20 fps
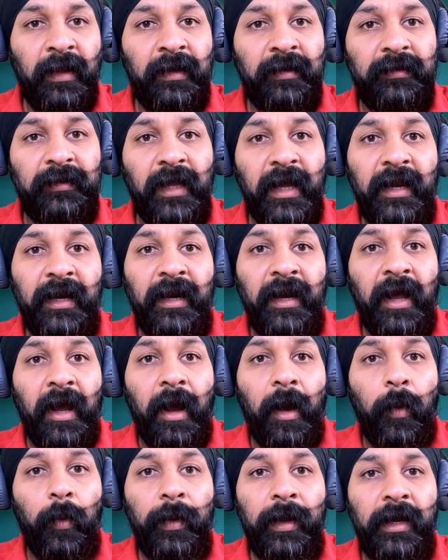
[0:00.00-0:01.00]
Then
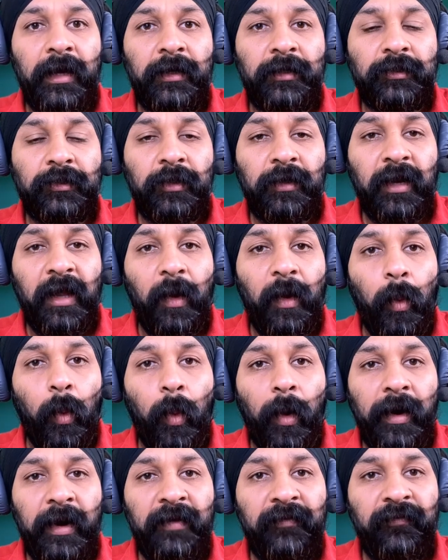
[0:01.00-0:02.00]
we understood
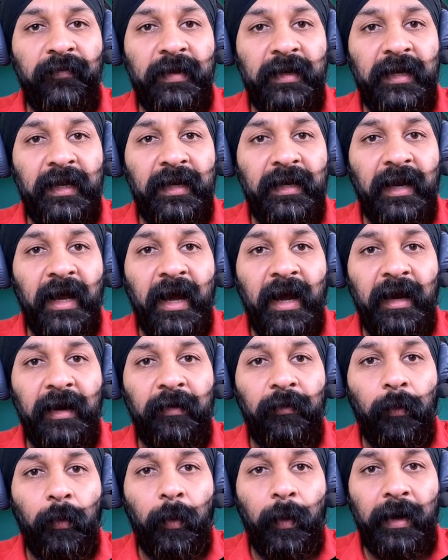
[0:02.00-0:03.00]
what if we then had
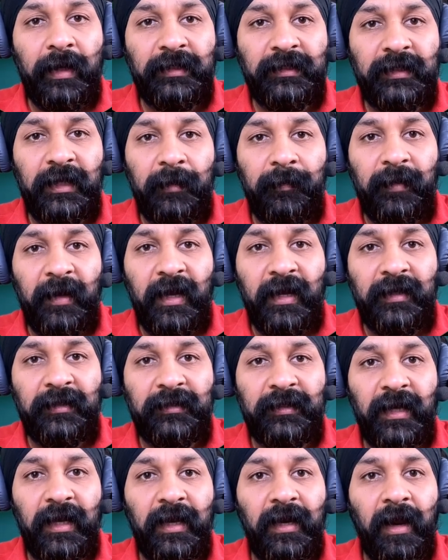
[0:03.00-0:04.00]
REST APIs
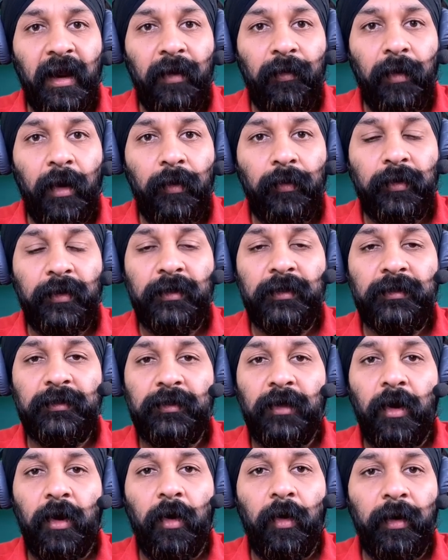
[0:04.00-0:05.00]
in our routers
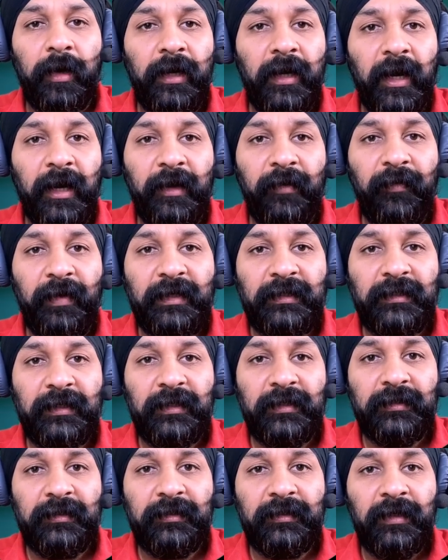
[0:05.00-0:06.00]
or in our
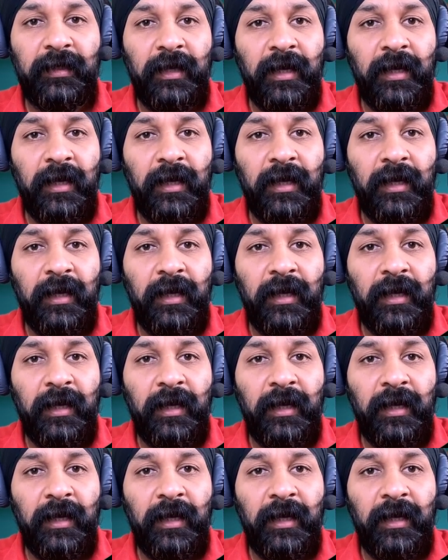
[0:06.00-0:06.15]
devices,